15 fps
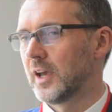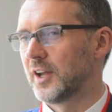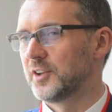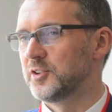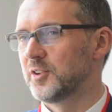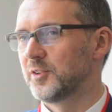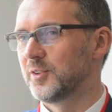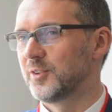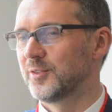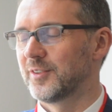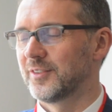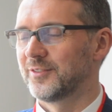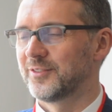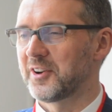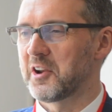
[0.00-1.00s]
And you
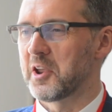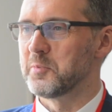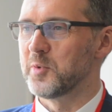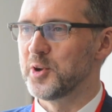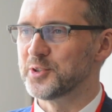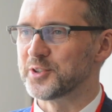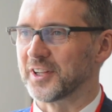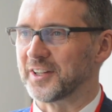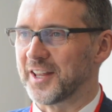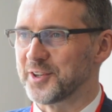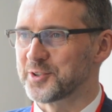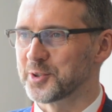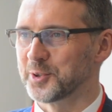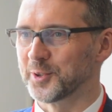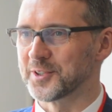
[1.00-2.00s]
very
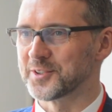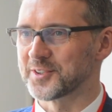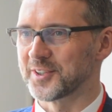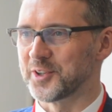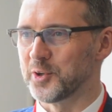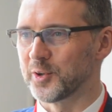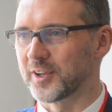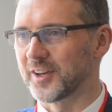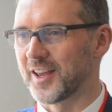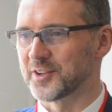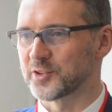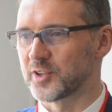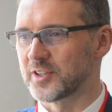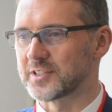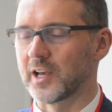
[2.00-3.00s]
amusingly told us that you can
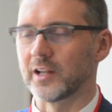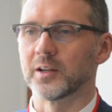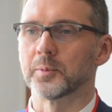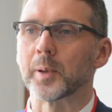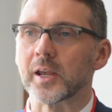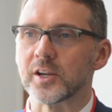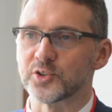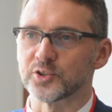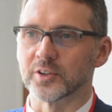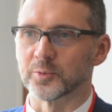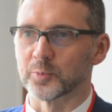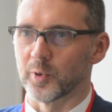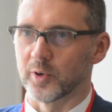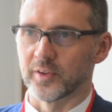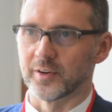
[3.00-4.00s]
actually tell a
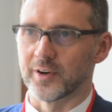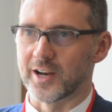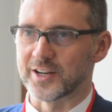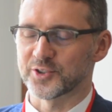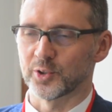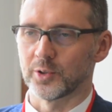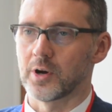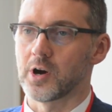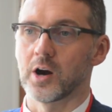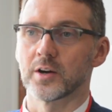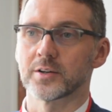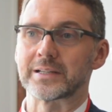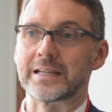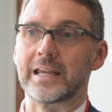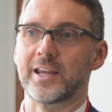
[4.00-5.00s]
patient what their actual
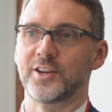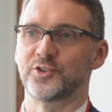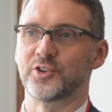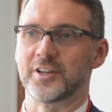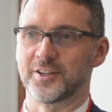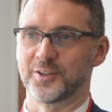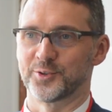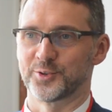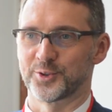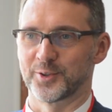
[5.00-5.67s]
heart age is.